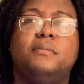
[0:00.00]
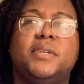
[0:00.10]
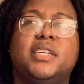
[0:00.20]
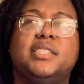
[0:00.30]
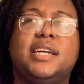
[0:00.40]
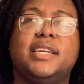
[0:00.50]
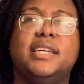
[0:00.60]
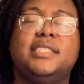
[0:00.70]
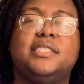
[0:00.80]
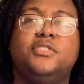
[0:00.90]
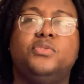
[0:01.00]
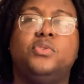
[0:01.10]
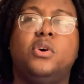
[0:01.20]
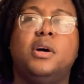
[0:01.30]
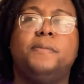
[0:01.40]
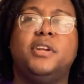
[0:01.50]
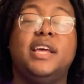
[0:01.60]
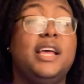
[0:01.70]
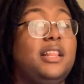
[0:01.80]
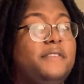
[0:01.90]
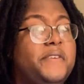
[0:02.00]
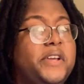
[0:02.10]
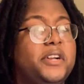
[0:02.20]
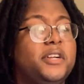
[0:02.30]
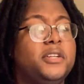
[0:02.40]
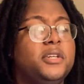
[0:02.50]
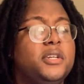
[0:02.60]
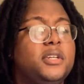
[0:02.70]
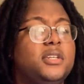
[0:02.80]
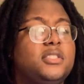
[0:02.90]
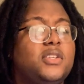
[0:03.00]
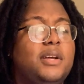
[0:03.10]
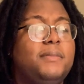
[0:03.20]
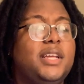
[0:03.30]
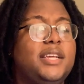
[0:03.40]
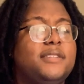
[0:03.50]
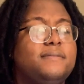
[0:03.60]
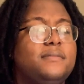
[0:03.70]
Because I guess you go up on the elevator. So I'm like,